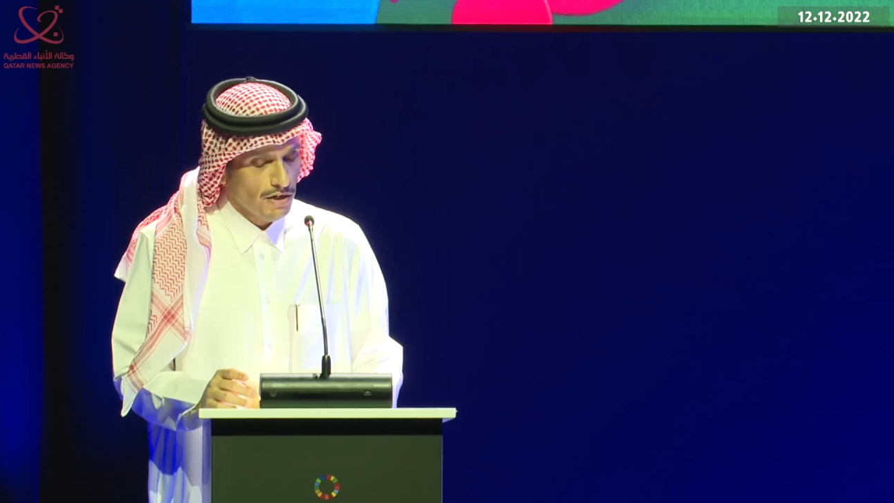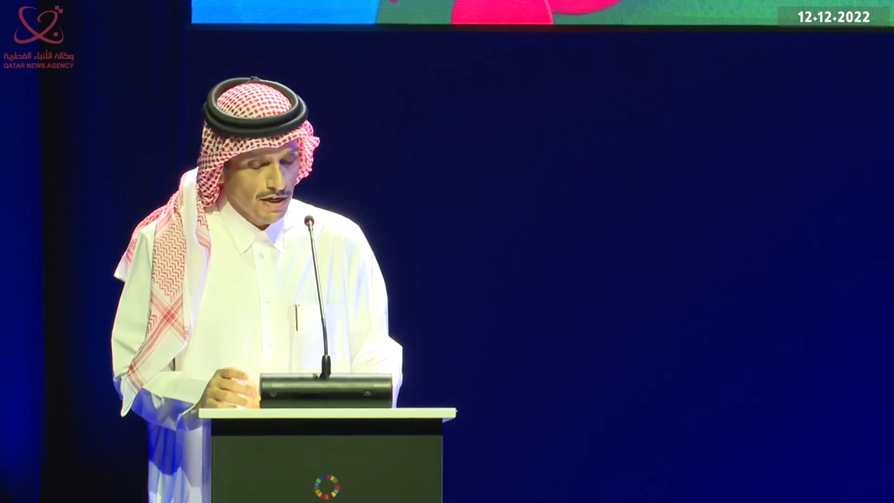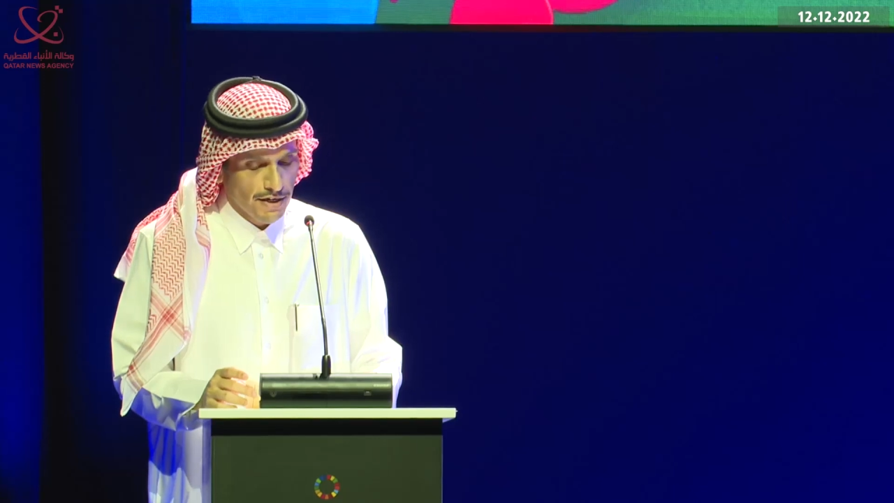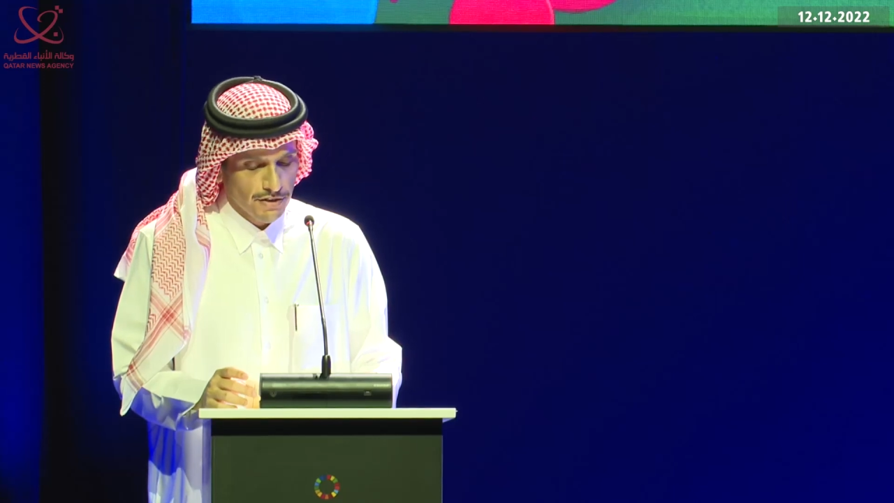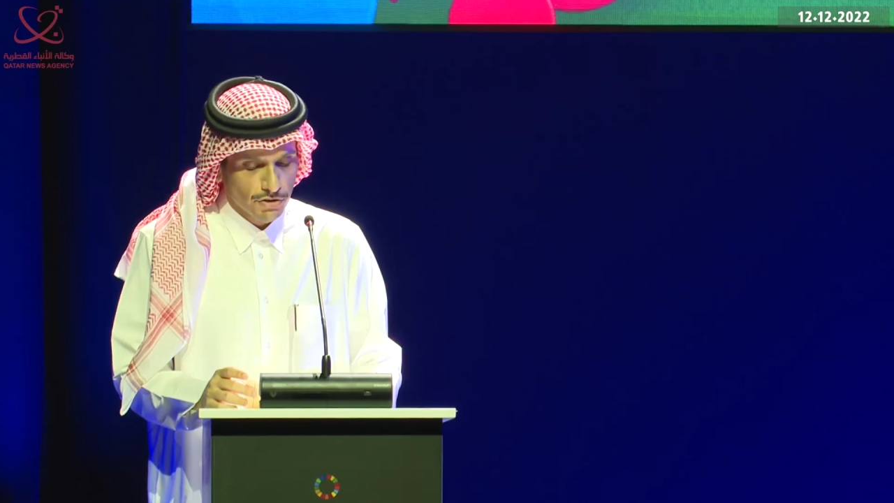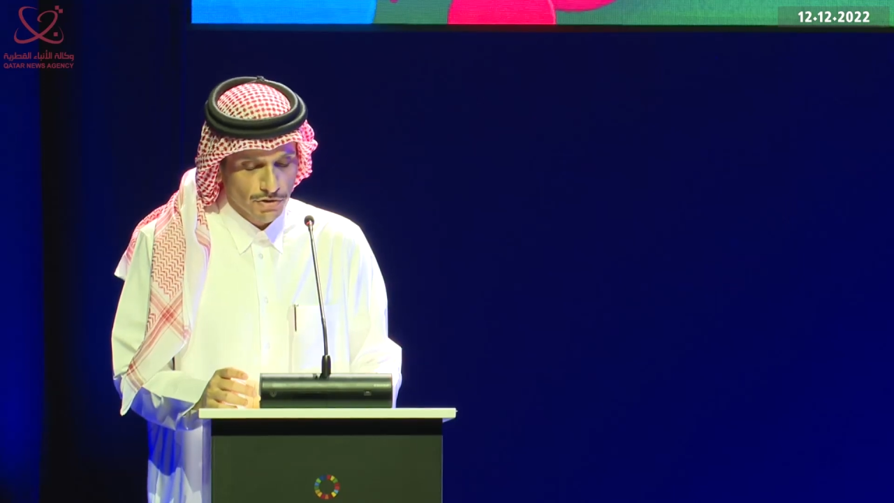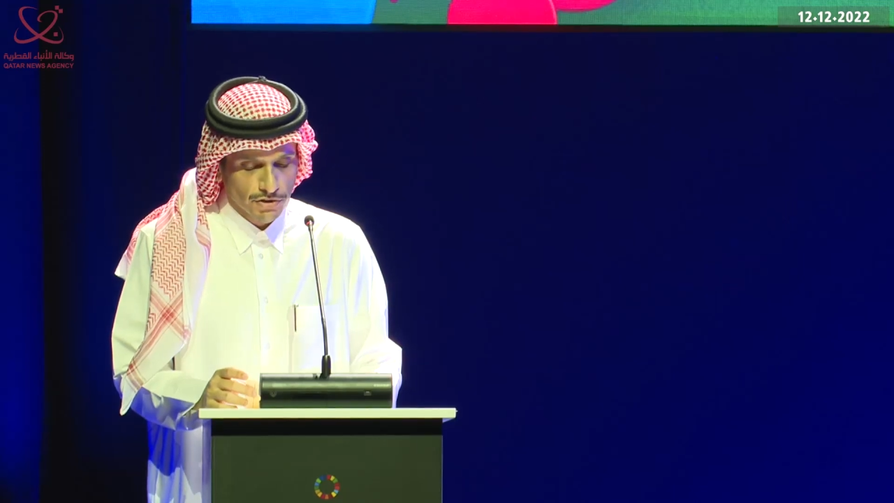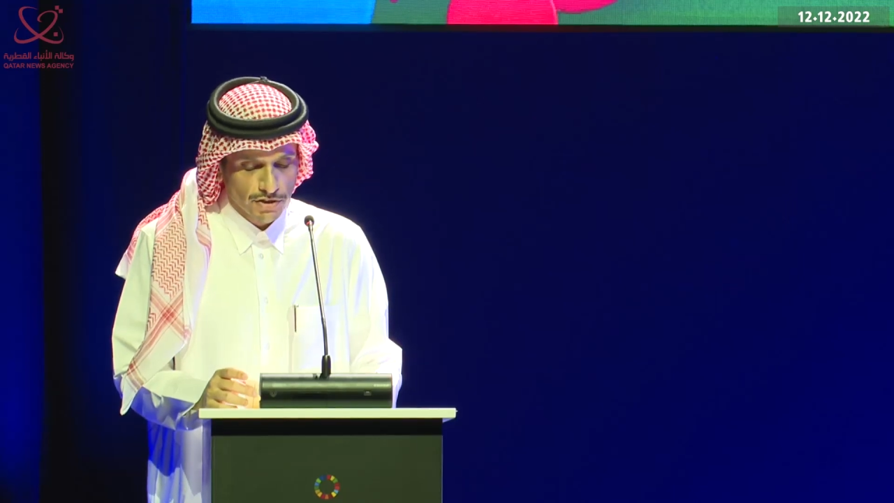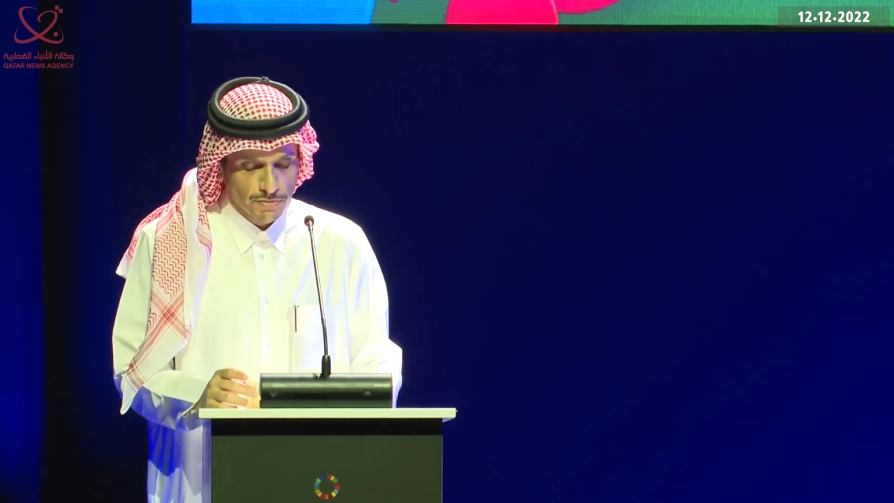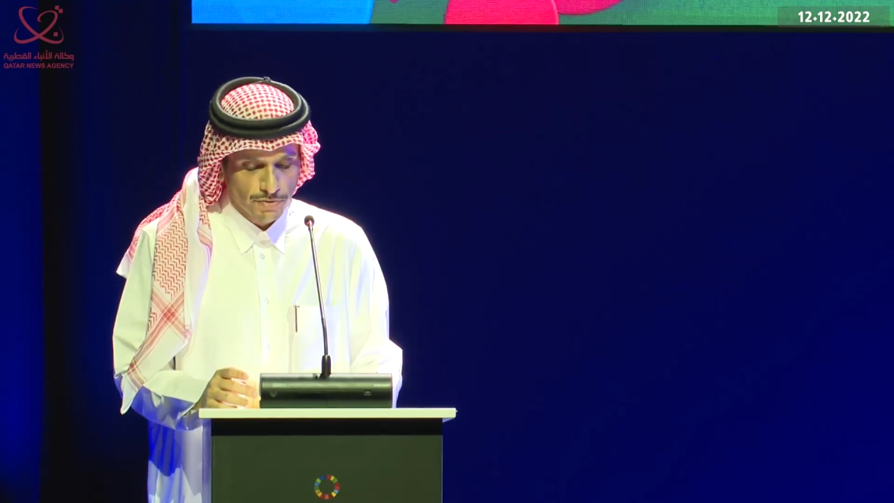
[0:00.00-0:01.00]
and
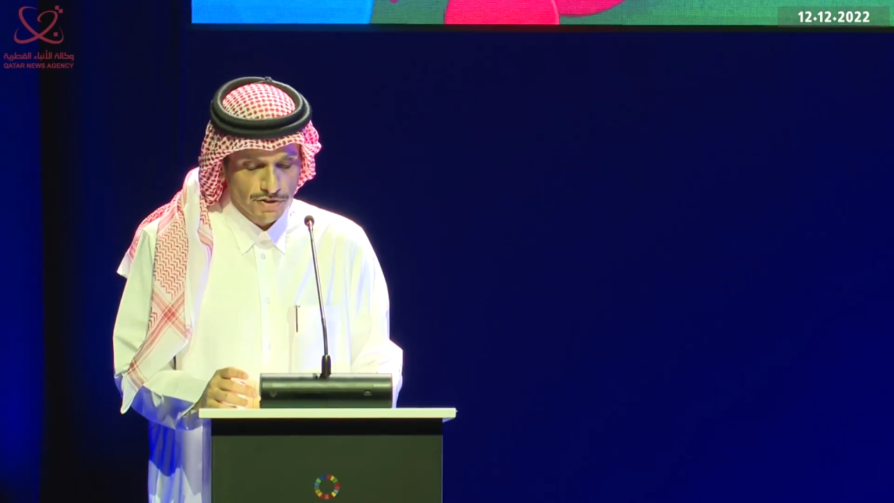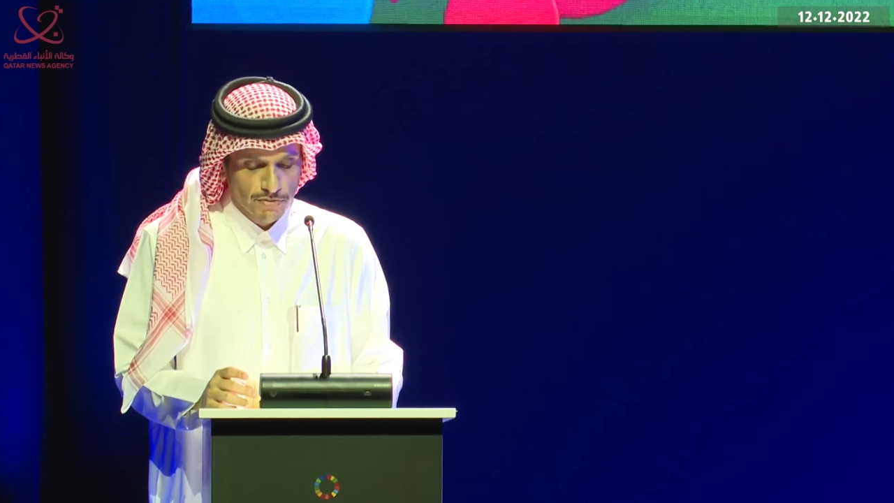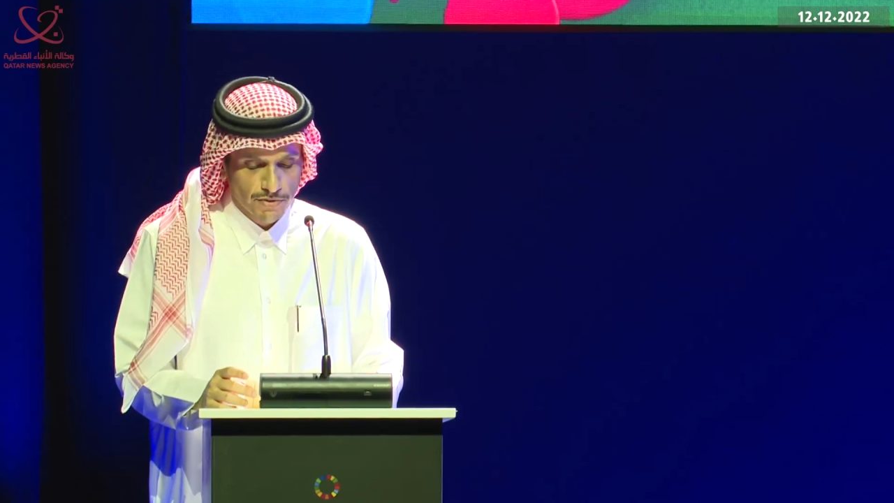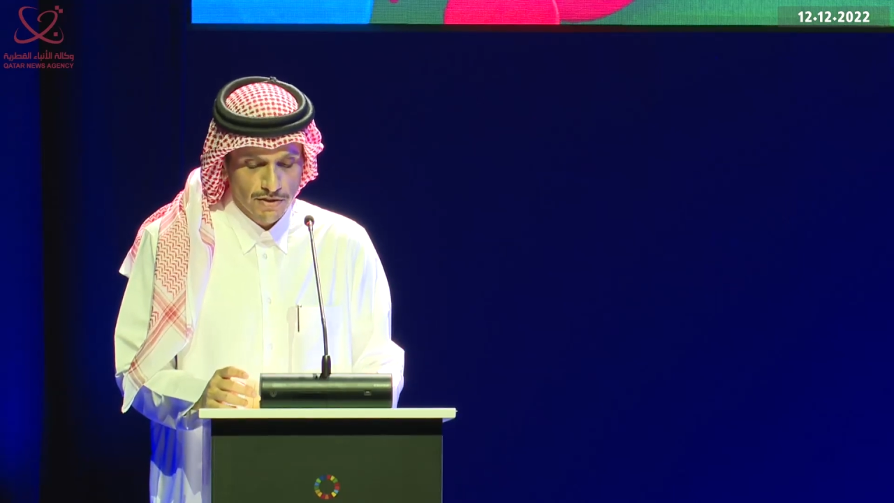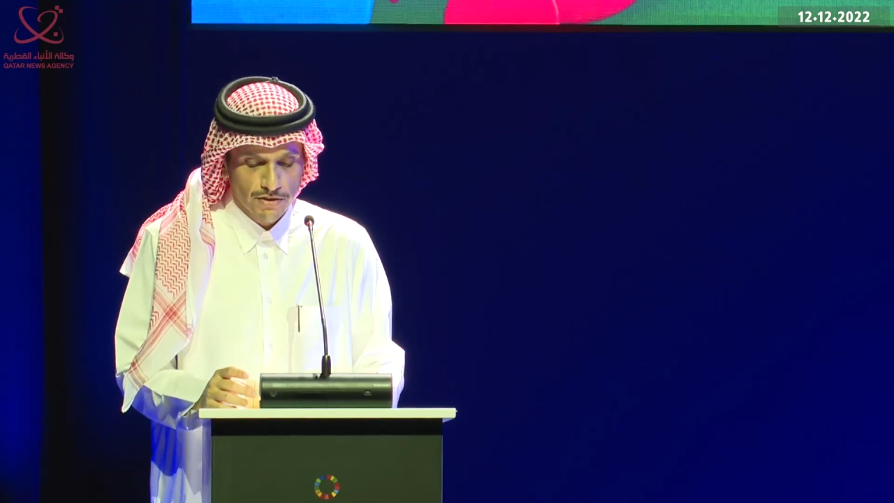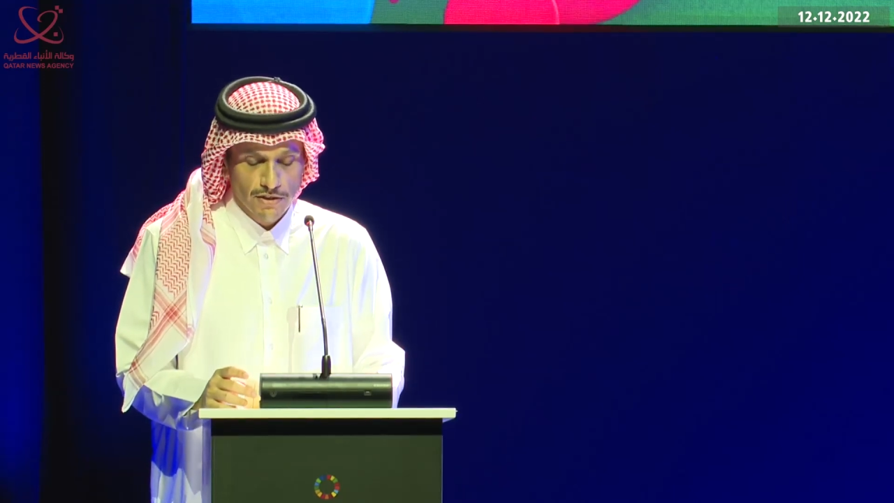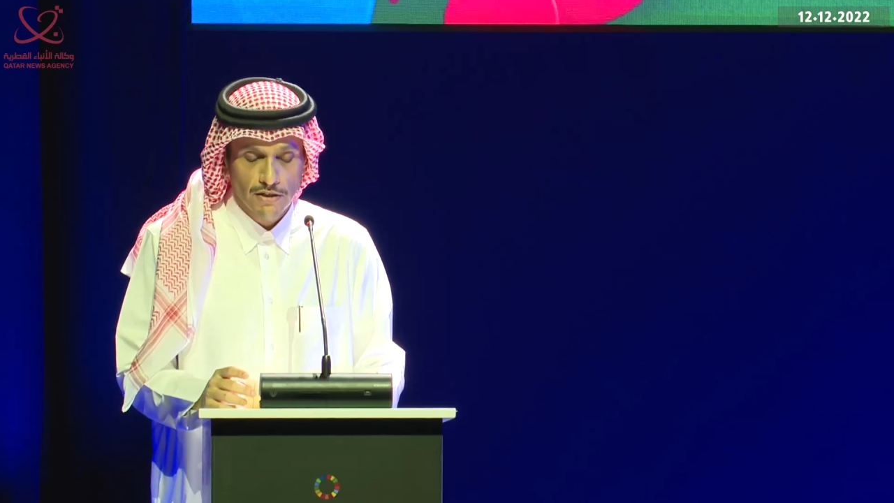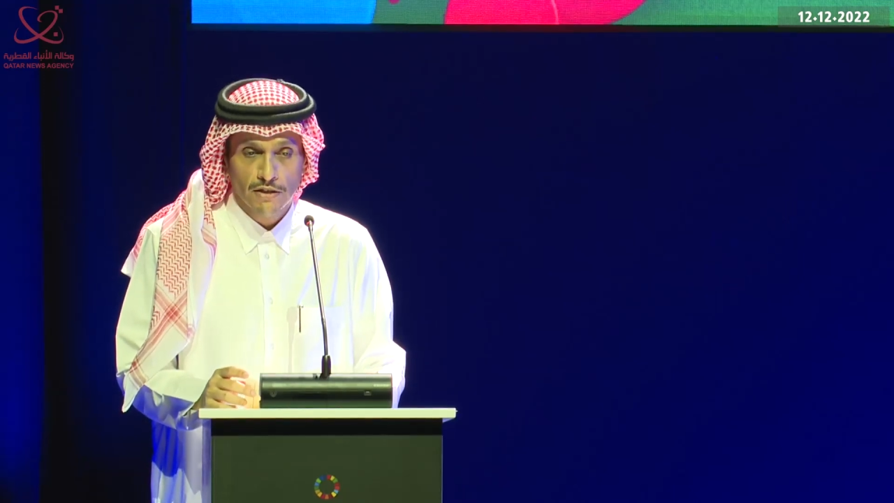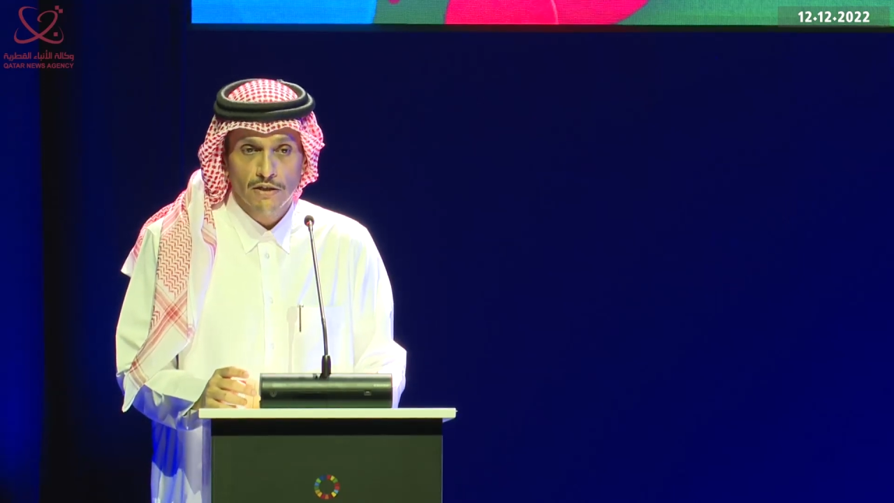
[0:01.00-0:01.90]
joint responsibility